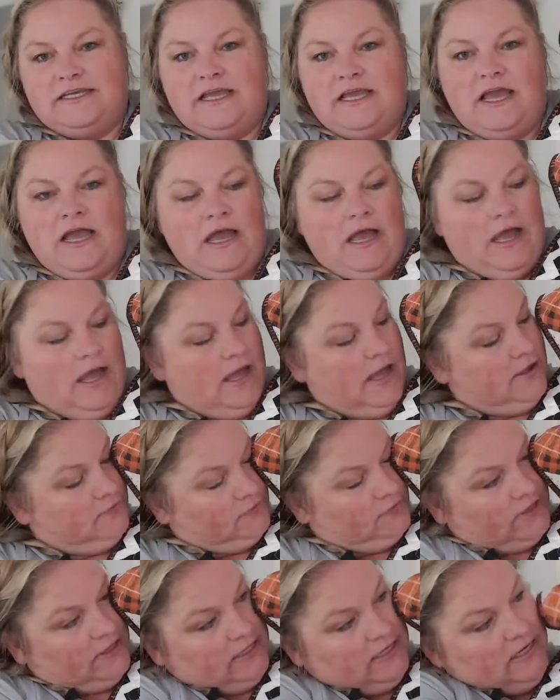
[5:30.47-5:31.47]
of
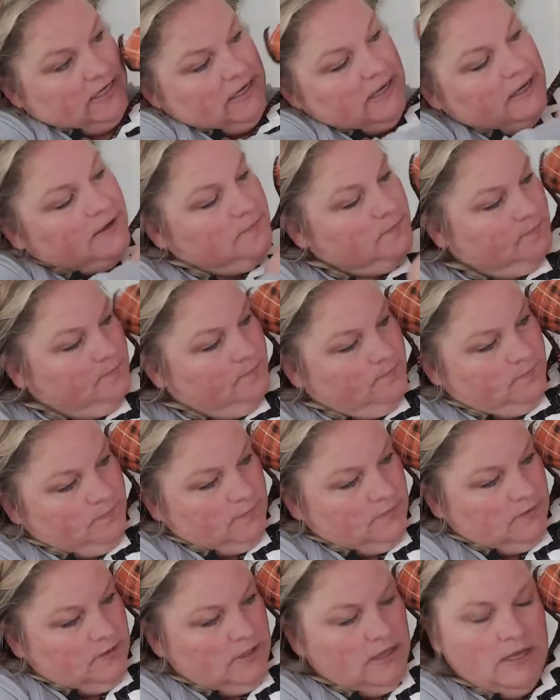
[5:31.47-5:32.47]
the
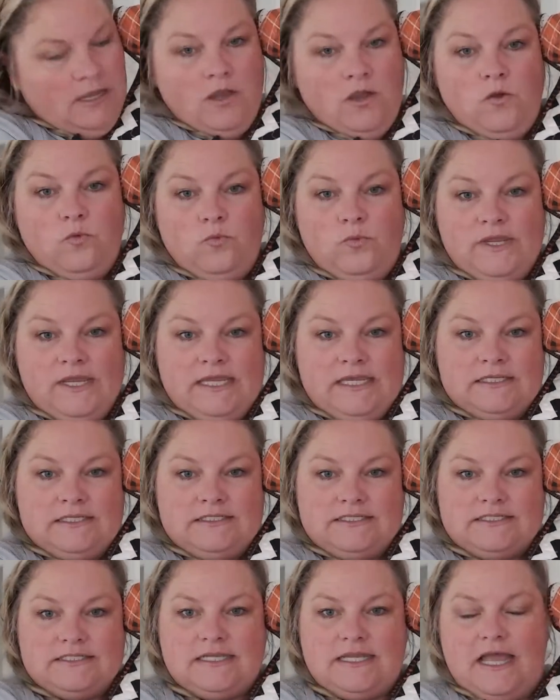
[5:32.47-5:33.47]

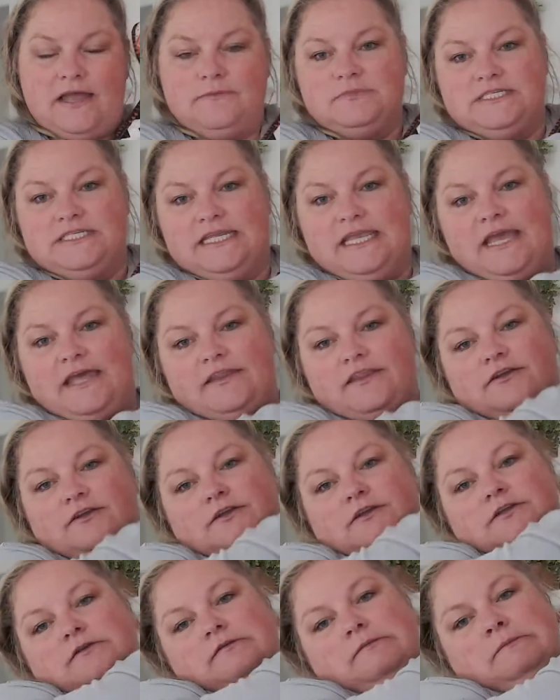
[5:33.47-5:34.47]
wings come together.
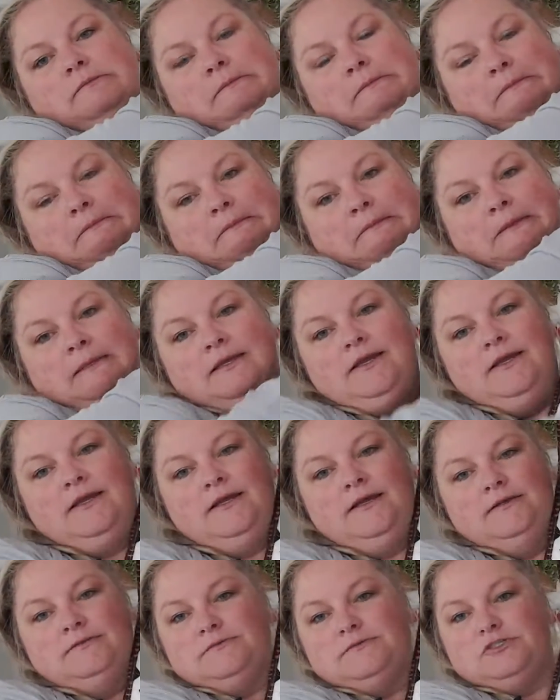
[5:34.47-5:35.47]

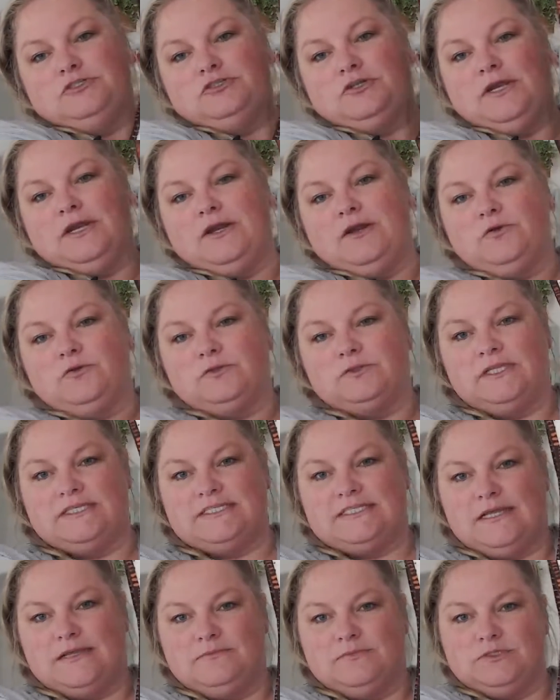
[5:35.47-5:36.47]
Let's try to hold this
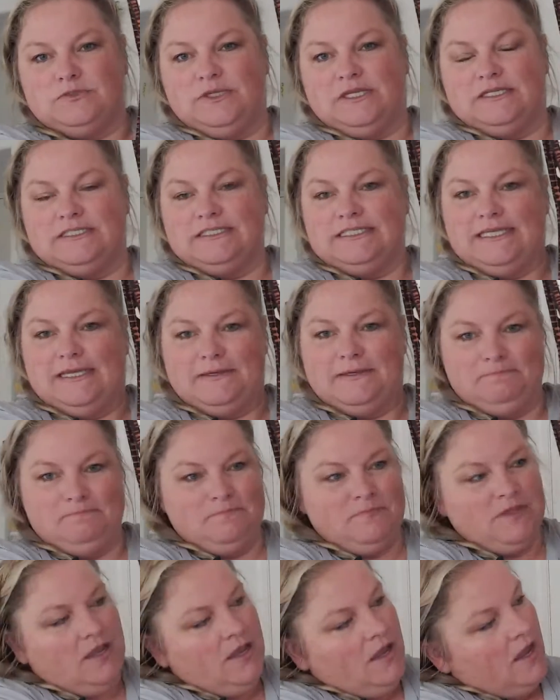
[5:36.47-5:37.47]
up so we can see it.
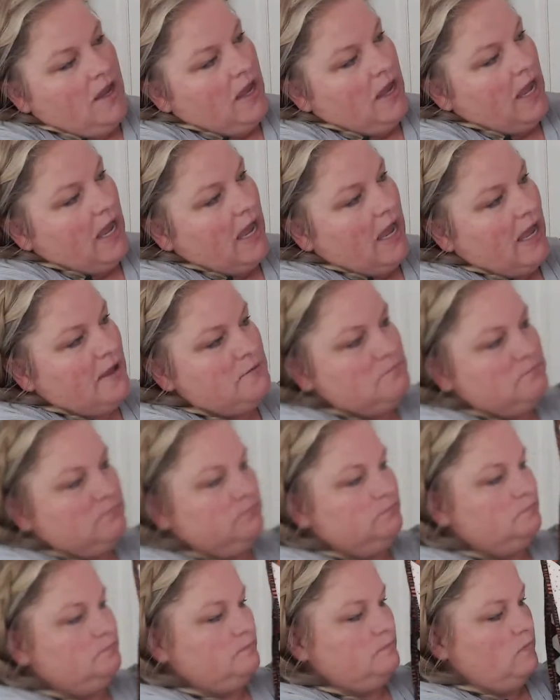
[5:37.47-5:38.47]

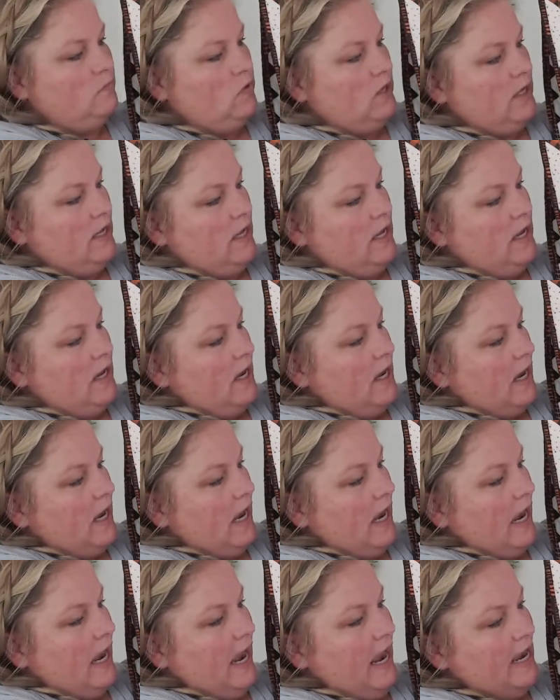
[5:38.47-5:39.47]
And
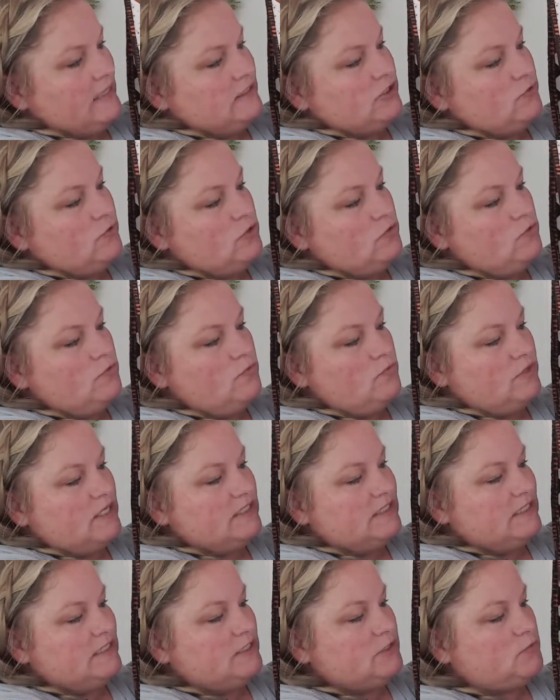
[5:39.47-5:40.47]
so
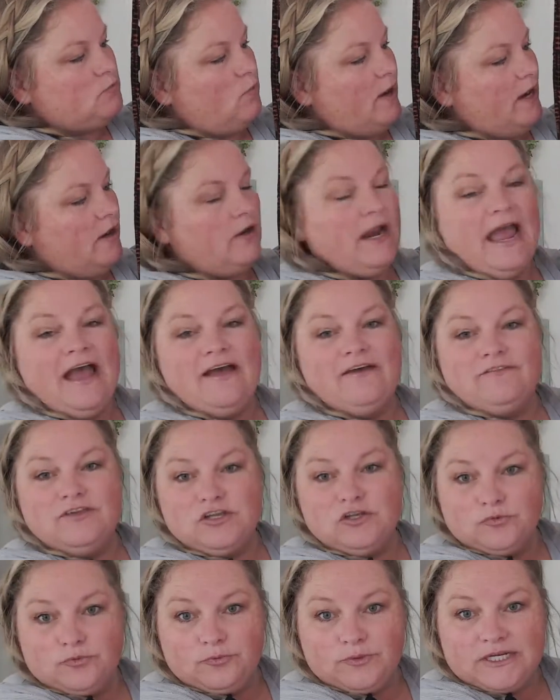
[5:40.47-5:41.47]
this is where having a
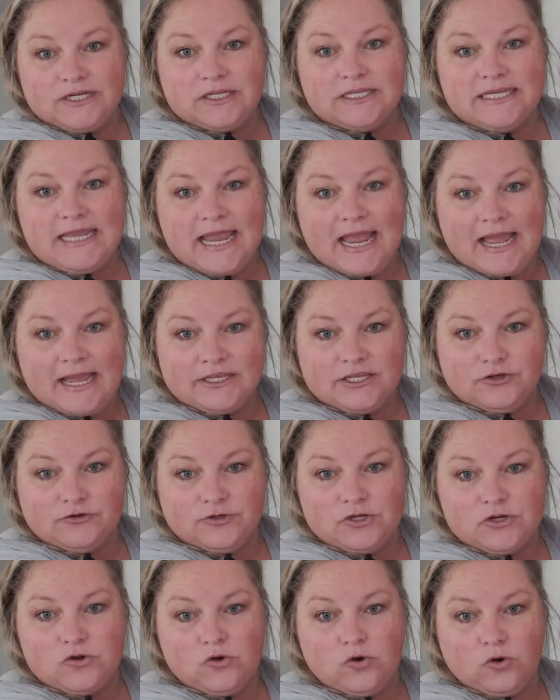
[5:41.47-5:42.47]
really
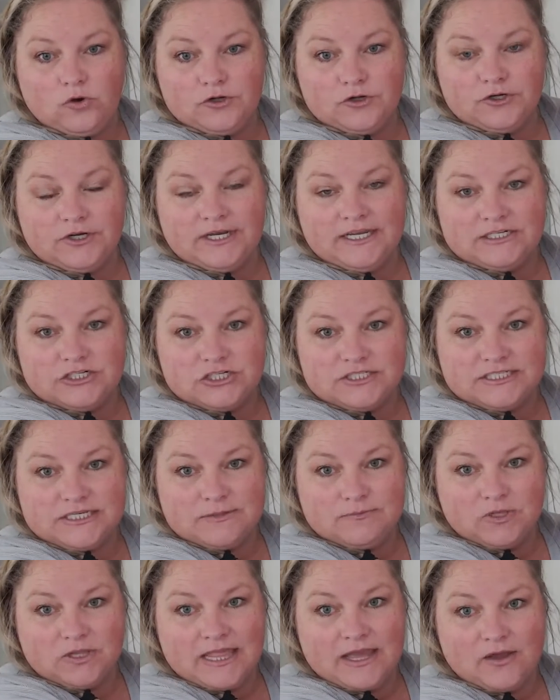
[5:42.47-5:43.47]
accurate 1/4 inch
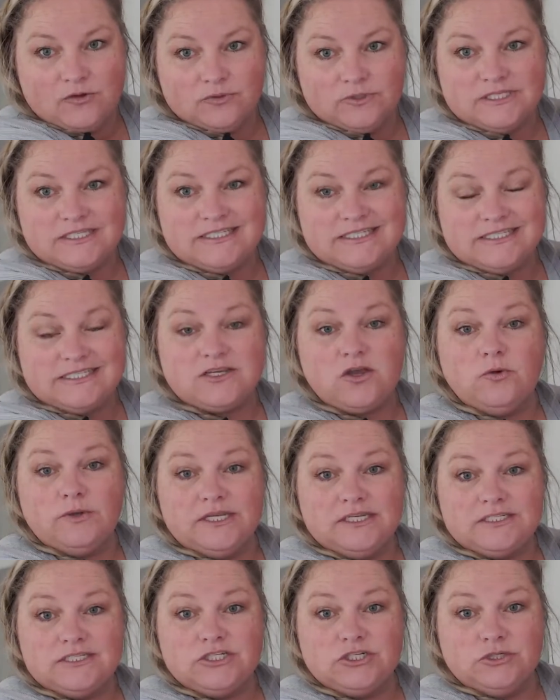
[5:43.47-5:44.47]
seam allowance is
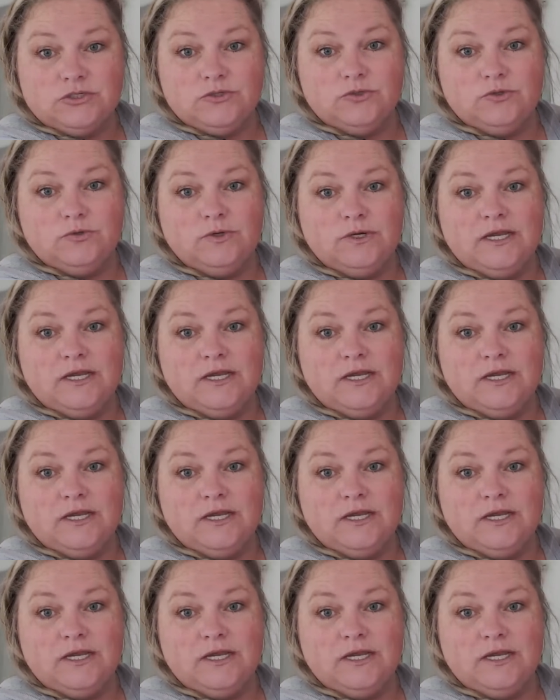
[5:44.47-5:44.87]
going to